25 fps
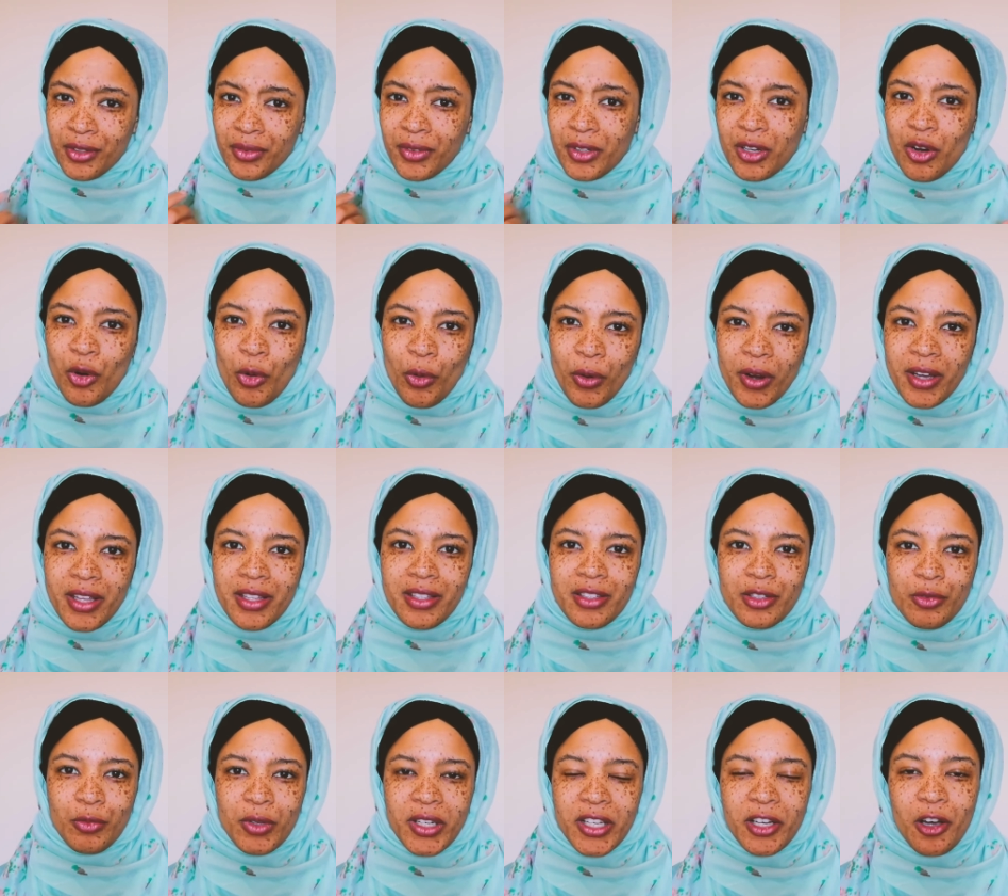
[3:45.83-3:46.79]
of the
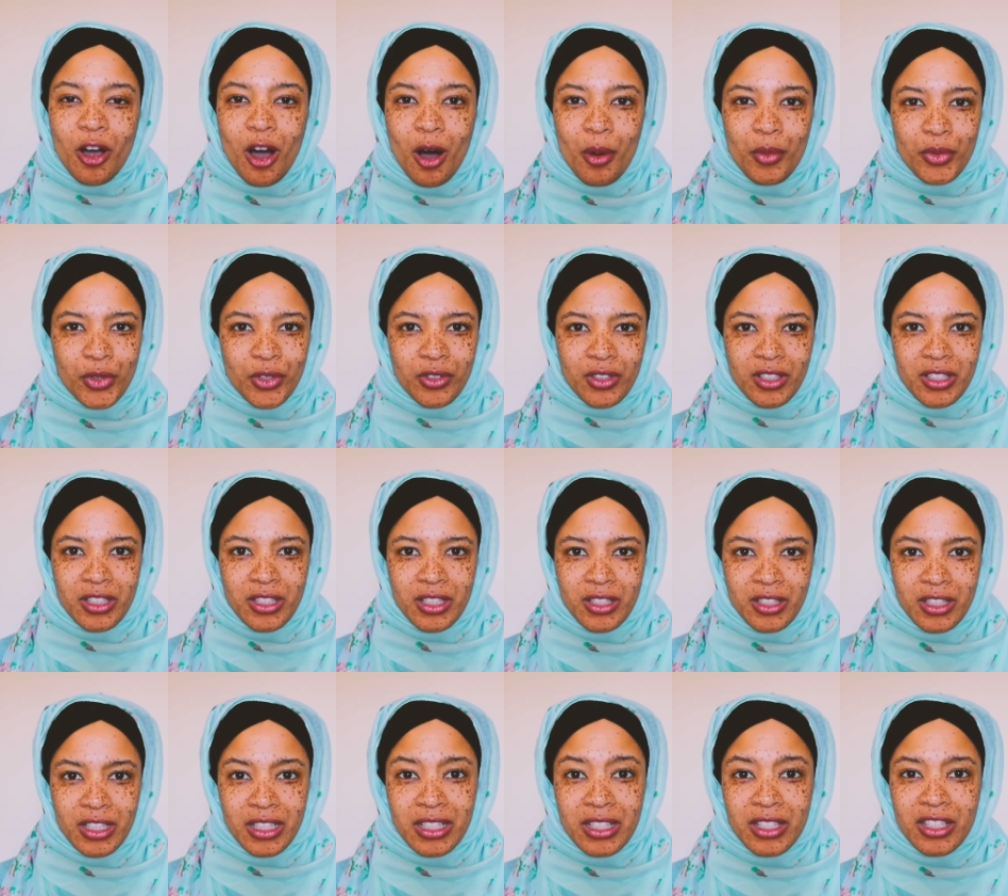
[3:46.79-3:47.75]
coins when it comes to
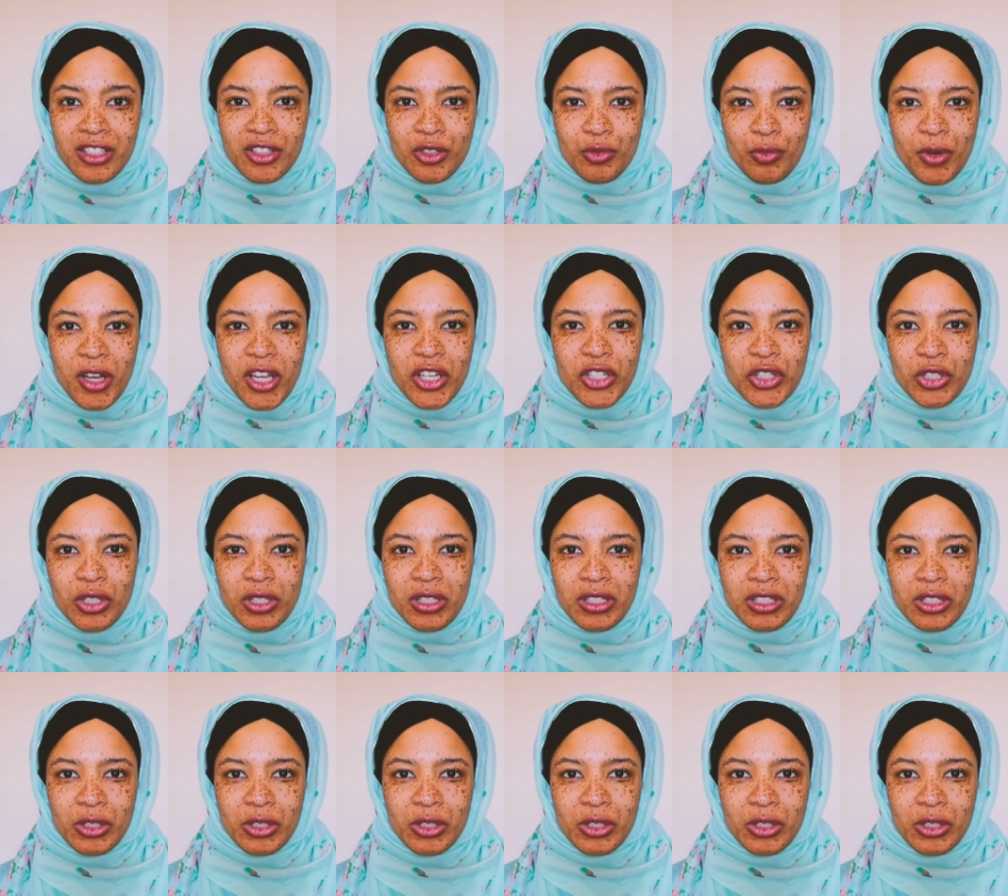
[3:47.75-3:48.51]
this situation.